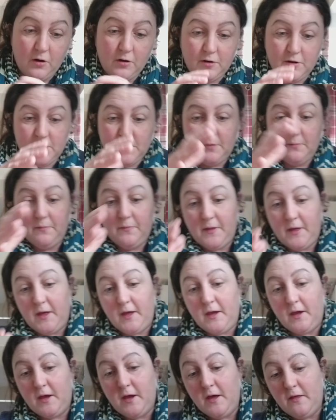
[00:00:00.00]

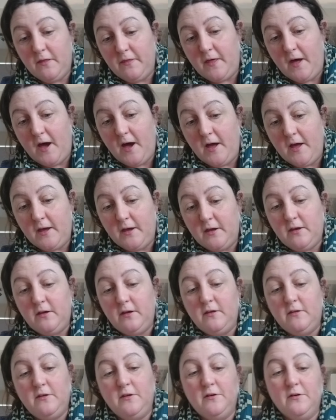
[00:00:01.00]
something that
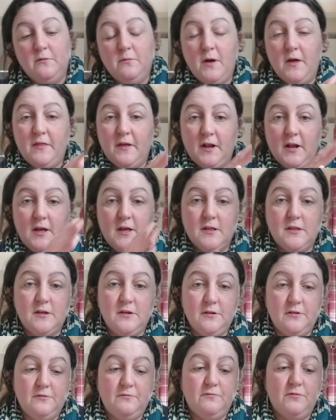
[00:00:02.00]
where the glaze
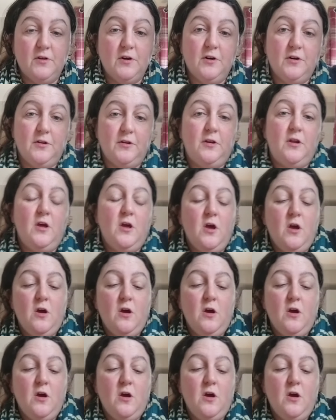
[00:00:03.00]
could run,